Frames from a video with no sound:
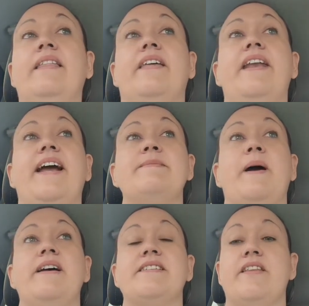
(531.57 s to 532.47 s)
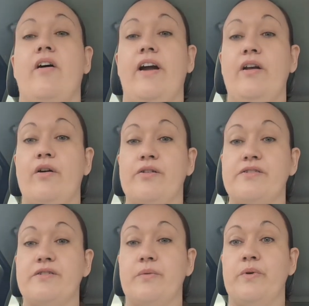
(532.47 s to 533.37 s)
The next person that I
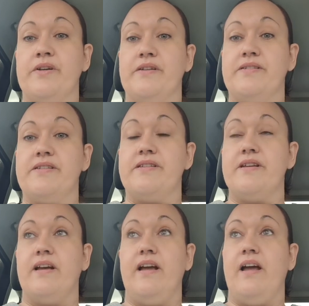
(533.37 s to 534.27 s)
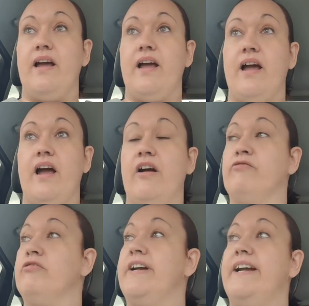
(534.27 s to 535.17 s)
lost was a
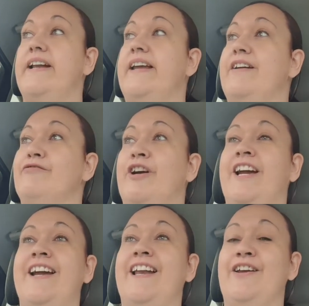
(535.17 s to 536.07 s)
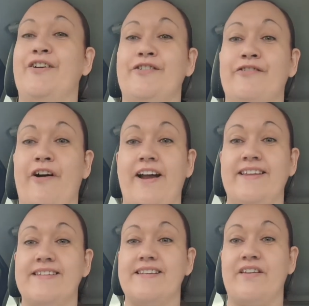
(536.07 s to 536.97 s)
really good
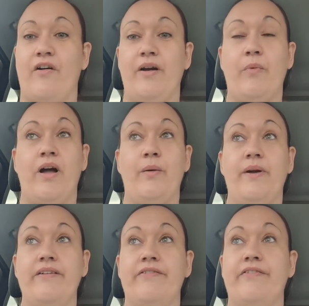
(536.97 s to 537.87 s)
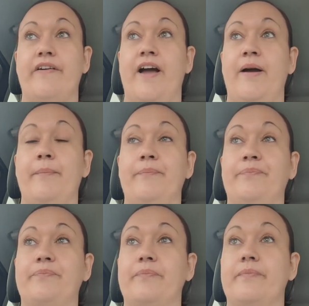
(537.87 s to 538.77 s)
friend that I worked with
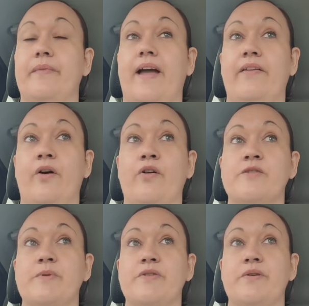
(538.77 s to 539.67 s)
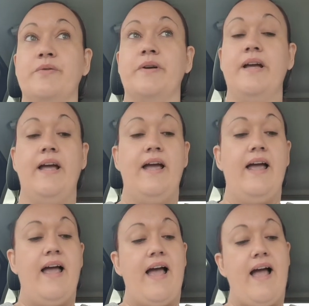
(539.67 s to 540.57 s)
at the hospital,
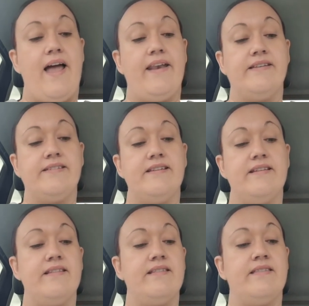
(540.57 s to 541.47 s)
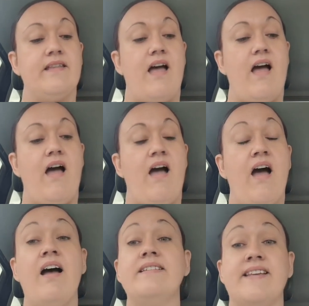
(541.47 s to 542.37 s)
and
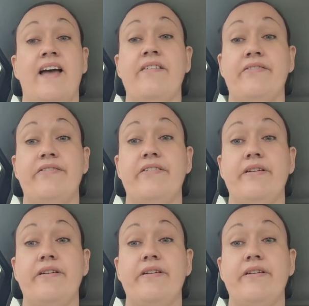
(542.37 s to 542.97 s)
her death